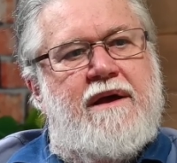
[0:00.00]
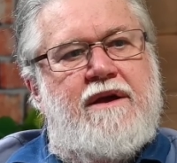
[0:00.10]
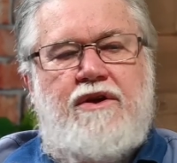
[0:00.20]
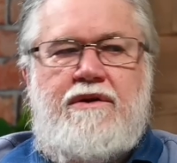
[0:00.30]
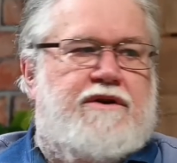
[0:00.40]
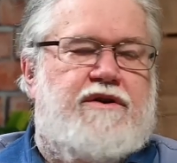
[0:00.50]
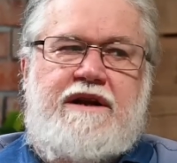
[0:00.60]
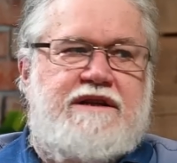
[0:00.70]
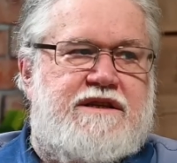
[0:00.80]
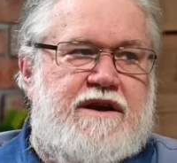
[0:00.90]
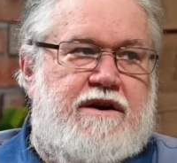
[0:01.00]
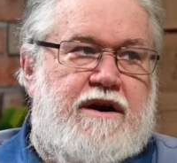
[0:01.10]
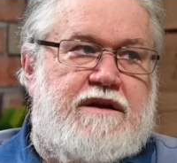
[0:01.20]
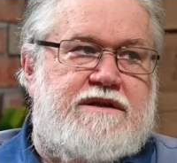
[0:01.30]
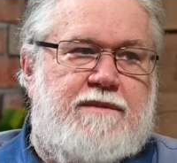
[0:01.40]
"You're not really
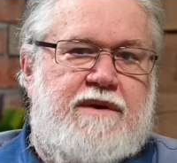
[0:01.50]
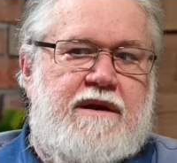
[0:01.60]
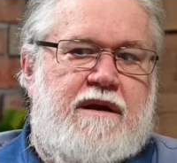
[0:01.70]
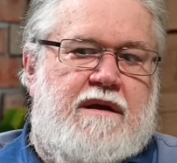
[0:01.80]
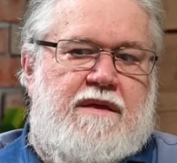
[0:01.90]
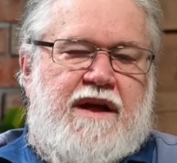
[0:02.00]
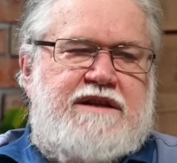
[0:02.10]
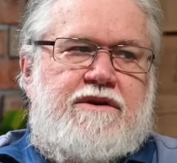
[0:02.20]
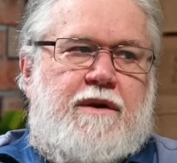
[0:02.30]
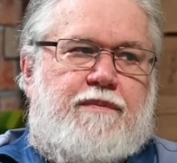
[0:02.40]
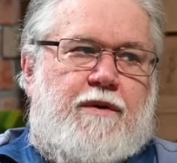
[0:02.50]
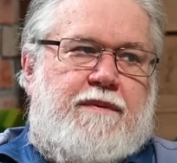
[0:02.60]
serious. I mean, that's not a proper